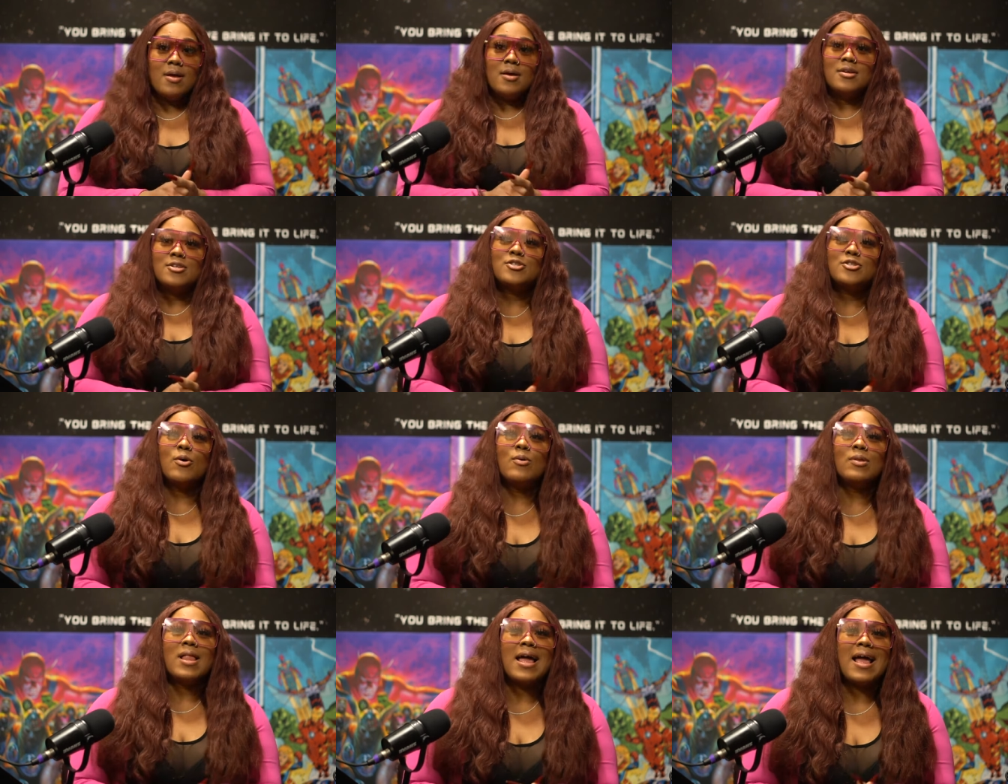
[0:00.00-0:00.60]

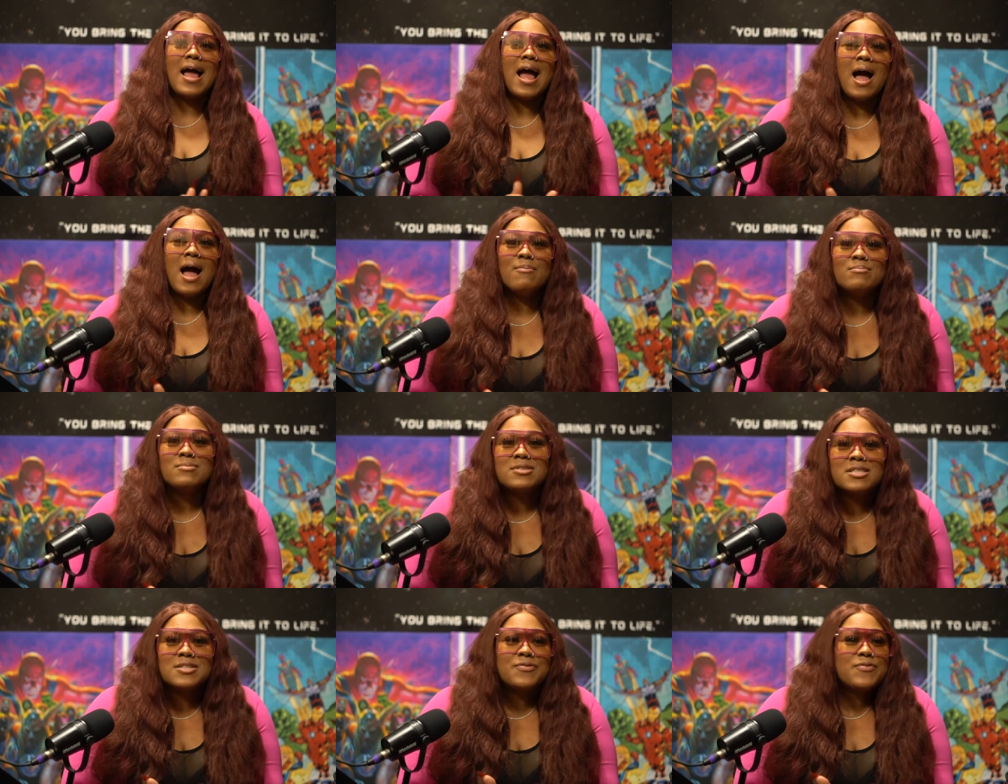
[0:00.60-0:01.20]
So like
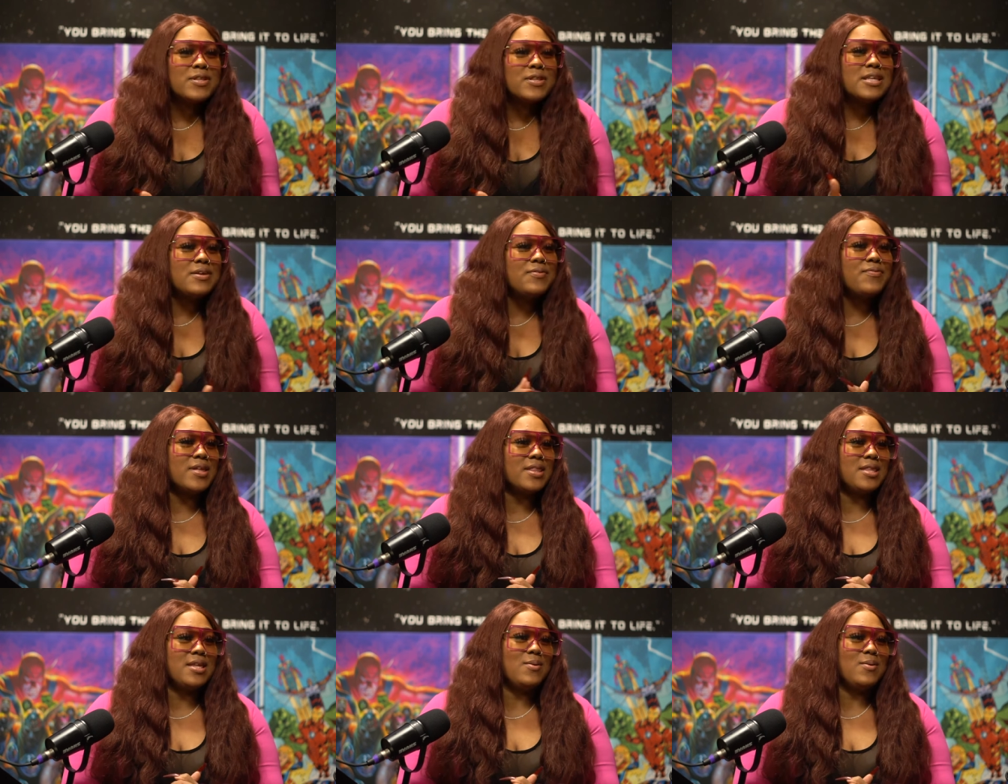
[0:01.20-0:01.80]
I'm just
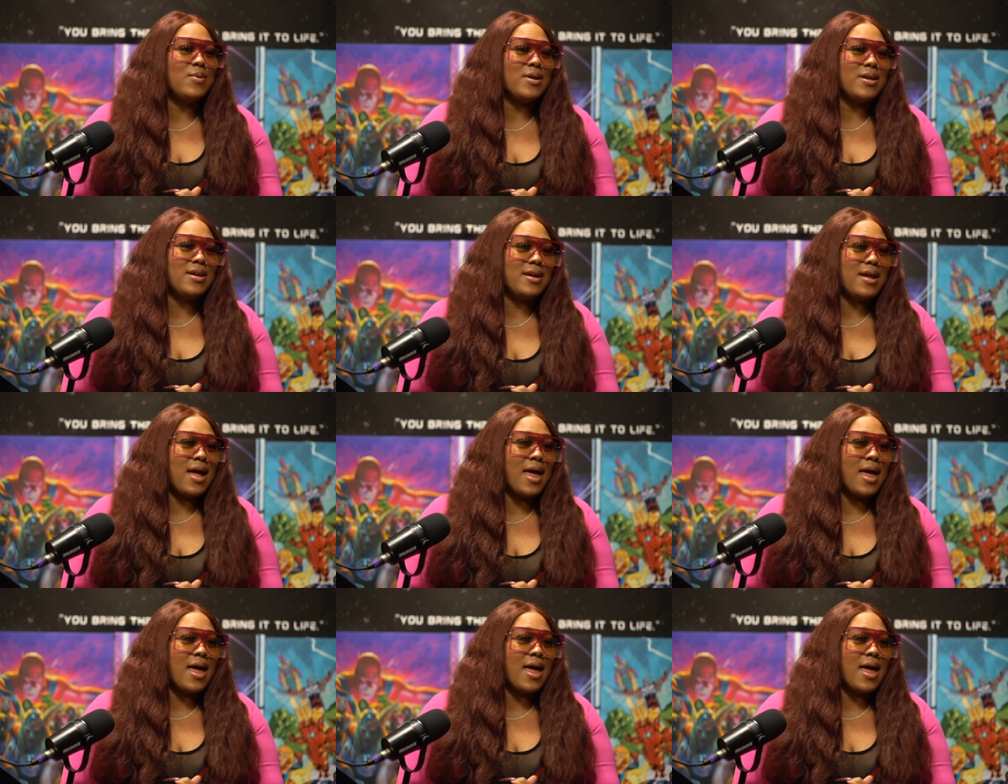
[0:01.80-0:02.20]
50-50 with it.